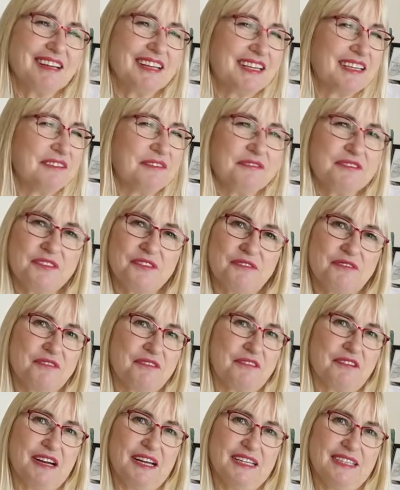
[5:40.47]
gift of
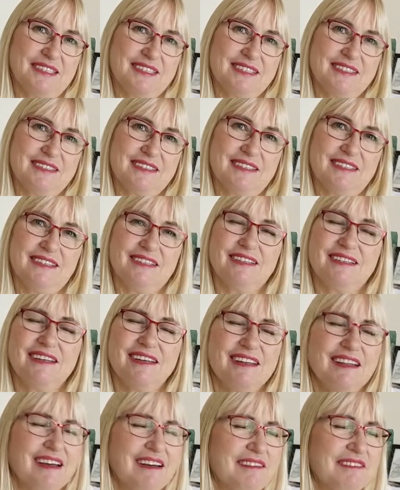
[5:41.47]
grace and
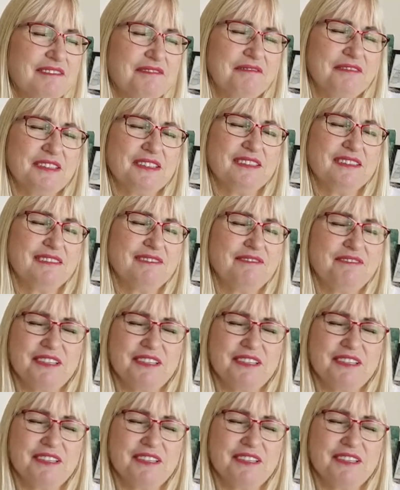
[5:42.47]
love and